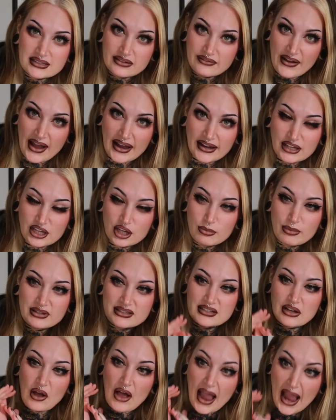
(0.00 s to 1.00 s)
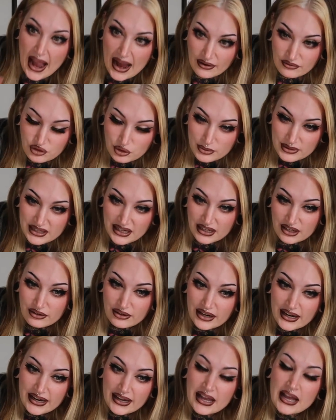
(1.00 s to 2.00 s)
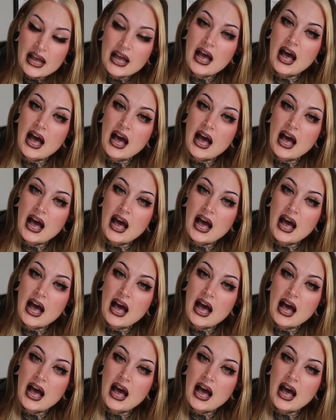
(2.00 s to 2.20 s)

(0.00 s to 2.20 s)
to vacuum until after we decorate.